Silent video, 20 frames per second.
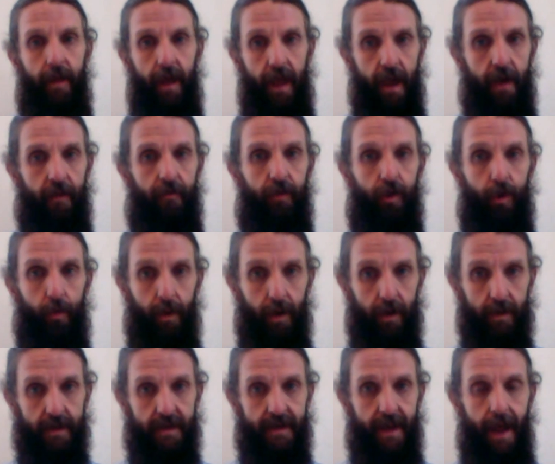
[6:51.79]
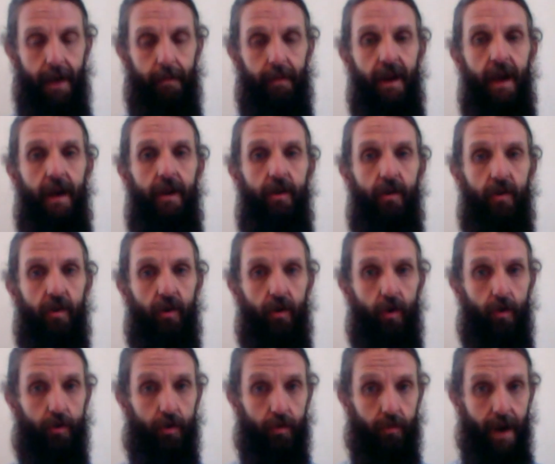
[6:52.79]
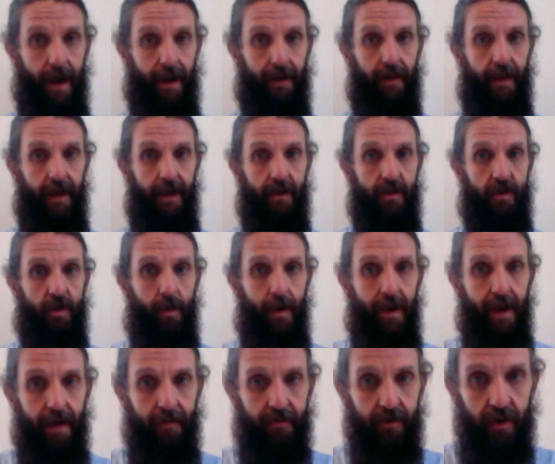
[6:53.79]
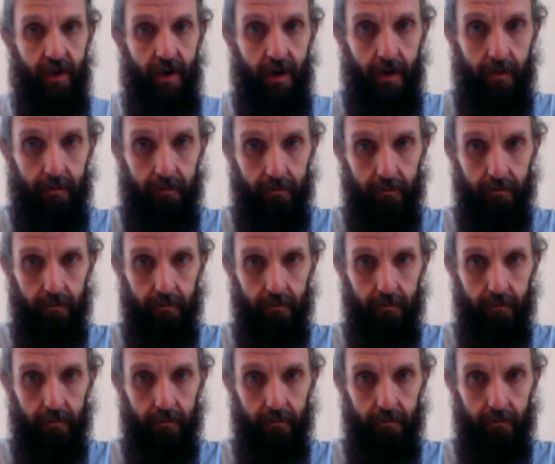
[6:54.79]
If you build stamina and you can go directly into it after your